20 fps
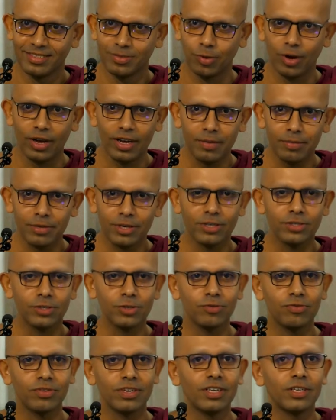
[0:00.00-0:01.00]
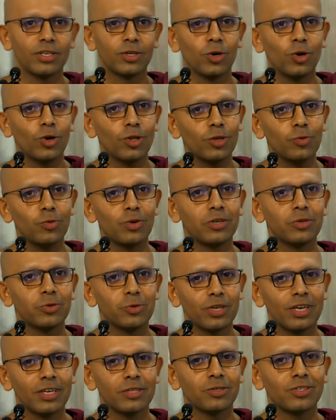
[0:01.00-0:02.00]
Why? Because you feel you're the one
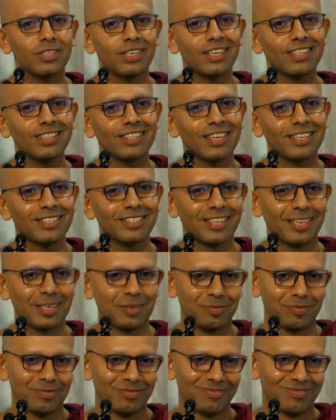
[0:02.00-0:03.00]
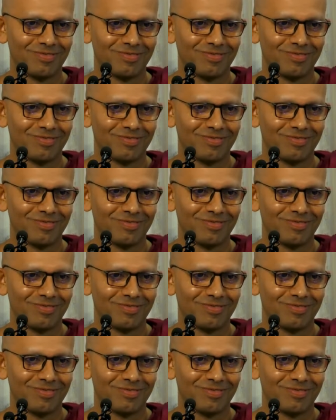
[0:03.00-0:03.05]
who has to take the exam.